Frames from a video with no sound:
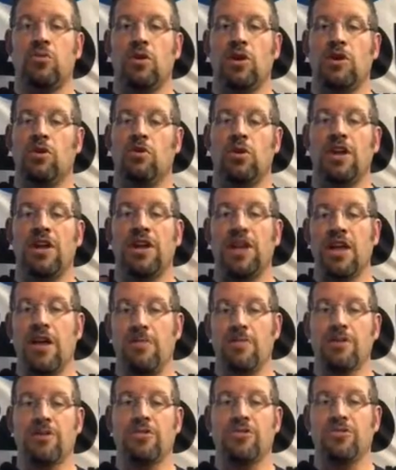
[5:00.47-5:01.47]
We don't want any
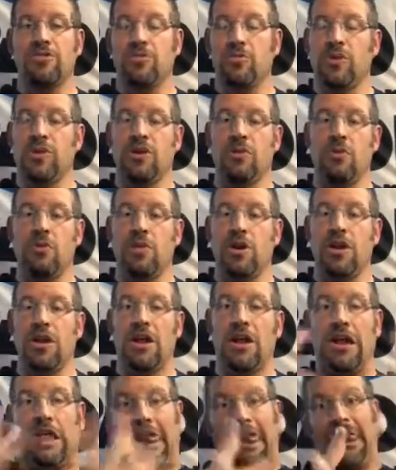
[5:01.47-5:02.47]
chemicals, and we don't want
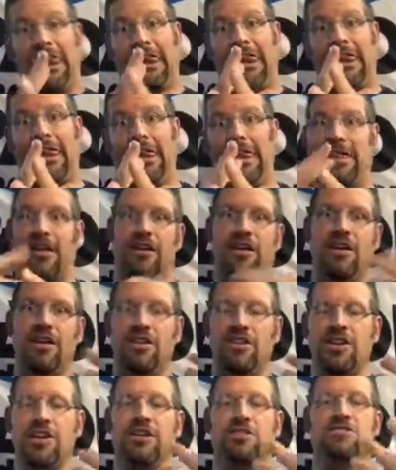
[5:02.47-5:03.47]
any
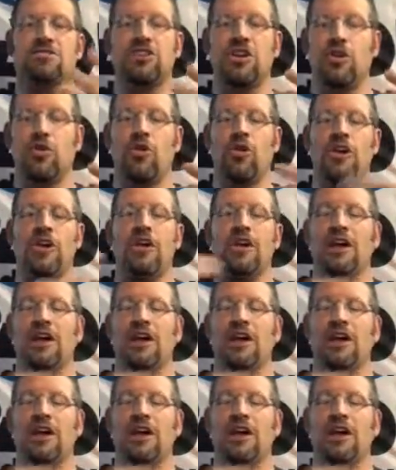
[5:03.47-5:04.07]
in there. So